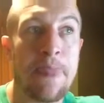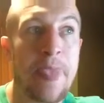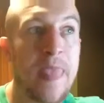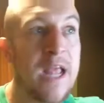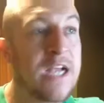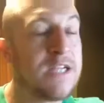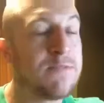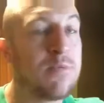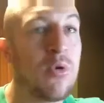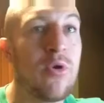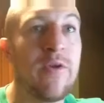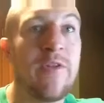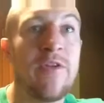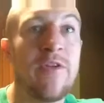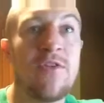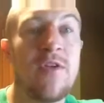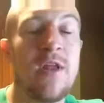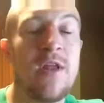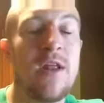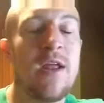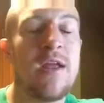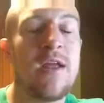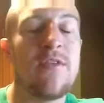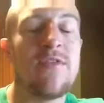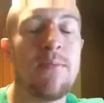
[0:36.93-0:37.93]
Explored the
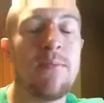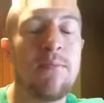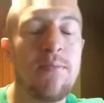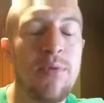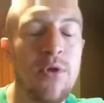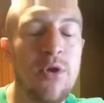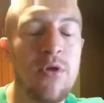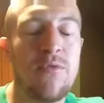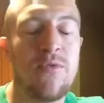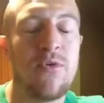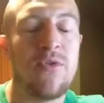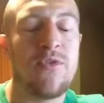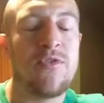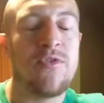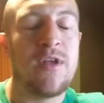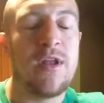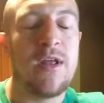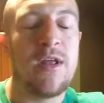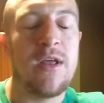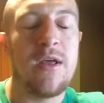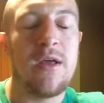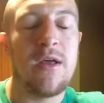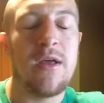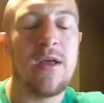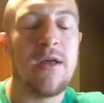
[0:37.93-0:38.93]
city. It's a beautiful
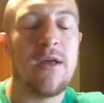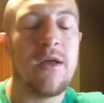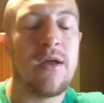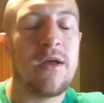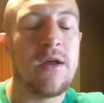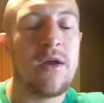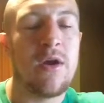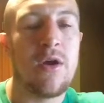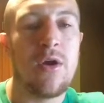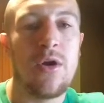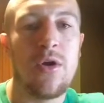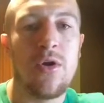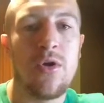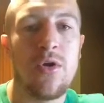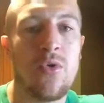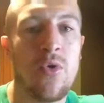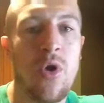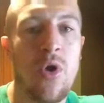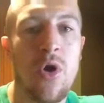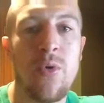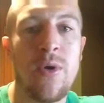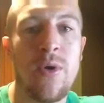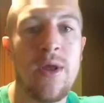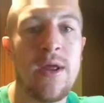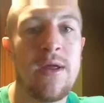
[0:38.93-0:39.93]
city,
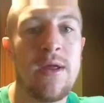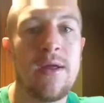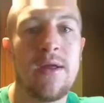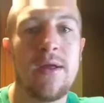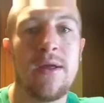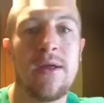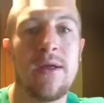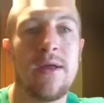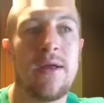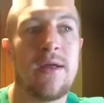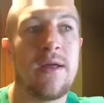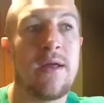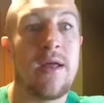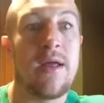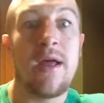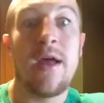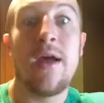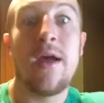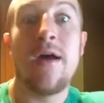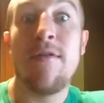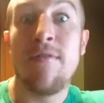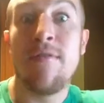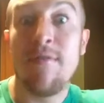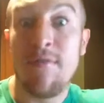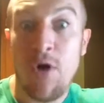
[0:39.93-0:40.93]
growing,
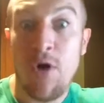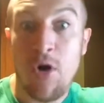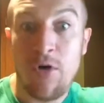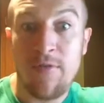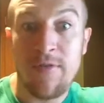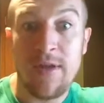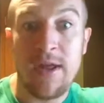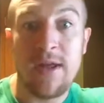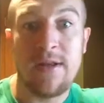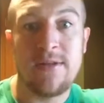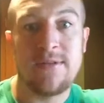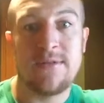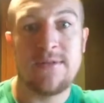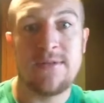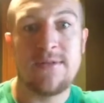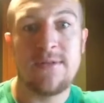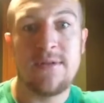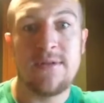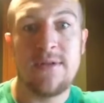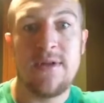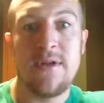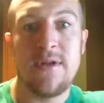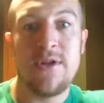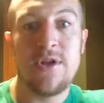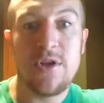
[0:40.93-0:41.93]
evolving,
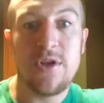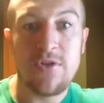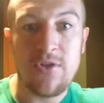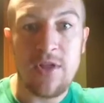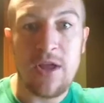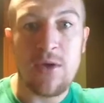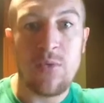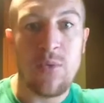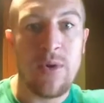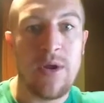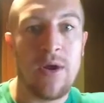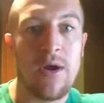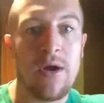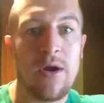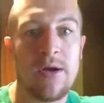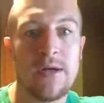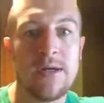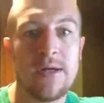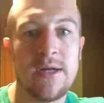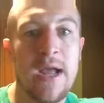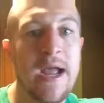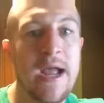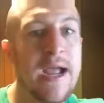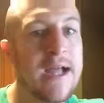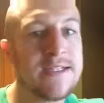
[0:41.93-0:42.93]
just like we are.
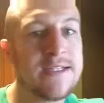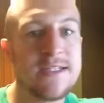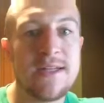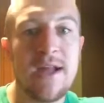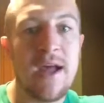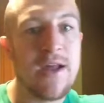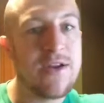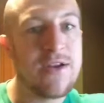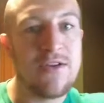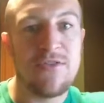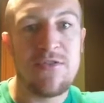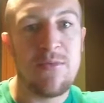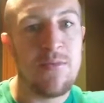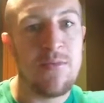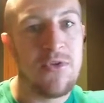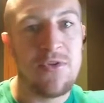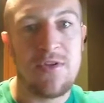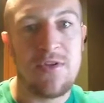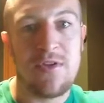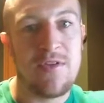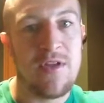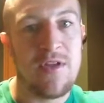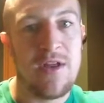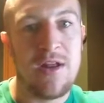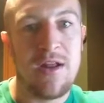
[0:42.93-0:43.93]
It's not just a
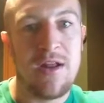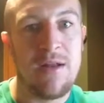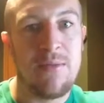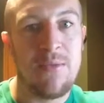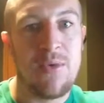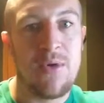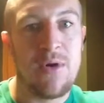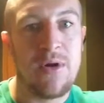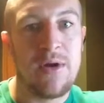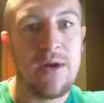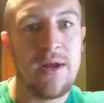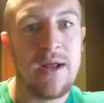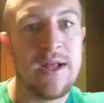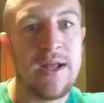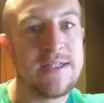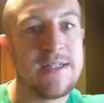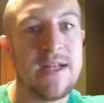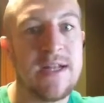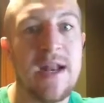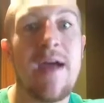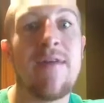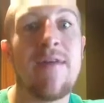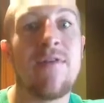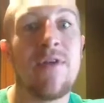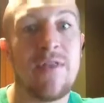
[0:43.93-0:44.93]
music city anymore. It's
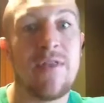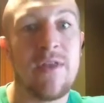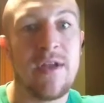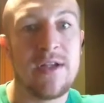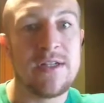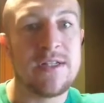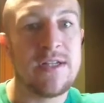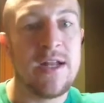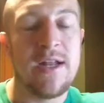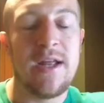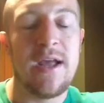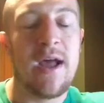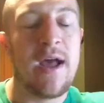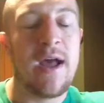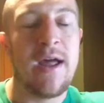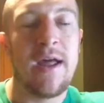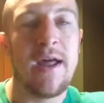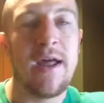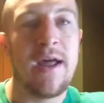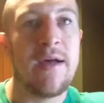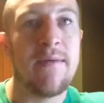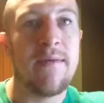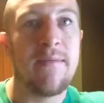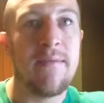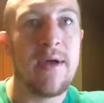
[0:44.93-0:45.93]
an everything city.
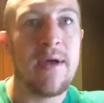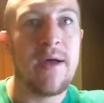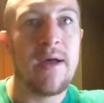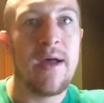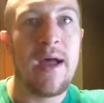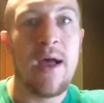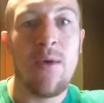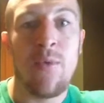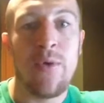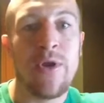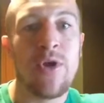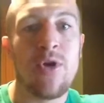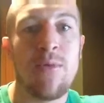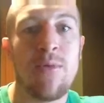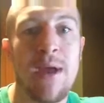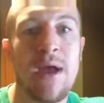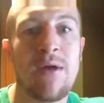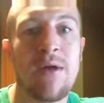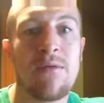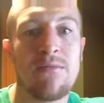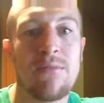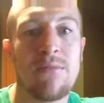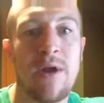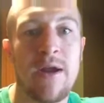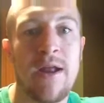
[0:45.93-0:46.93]
I want to go back
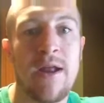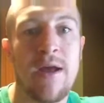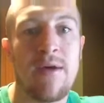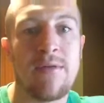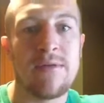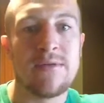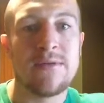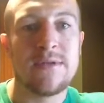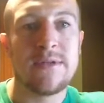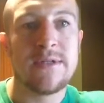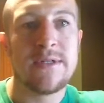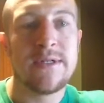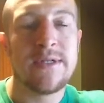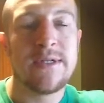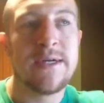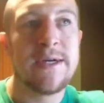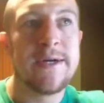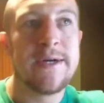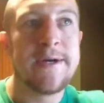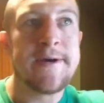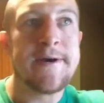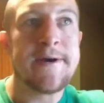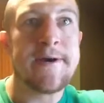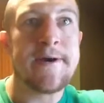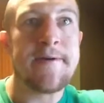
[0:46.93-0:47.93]
right now,
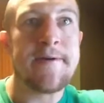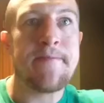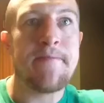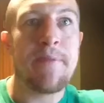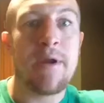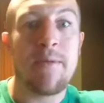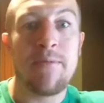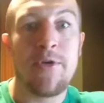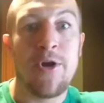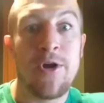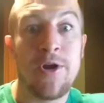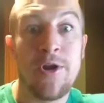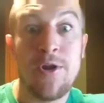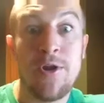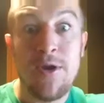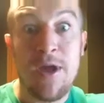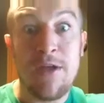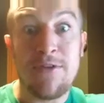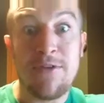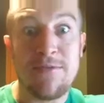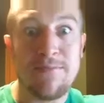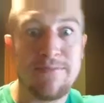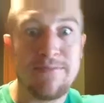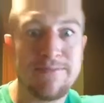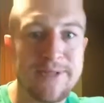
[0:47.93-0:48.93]
but I'm talking to you
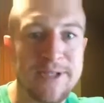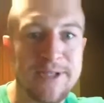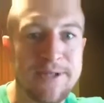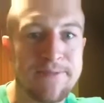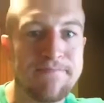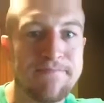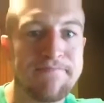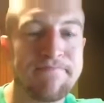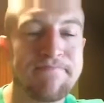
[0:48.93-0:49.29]
guys. So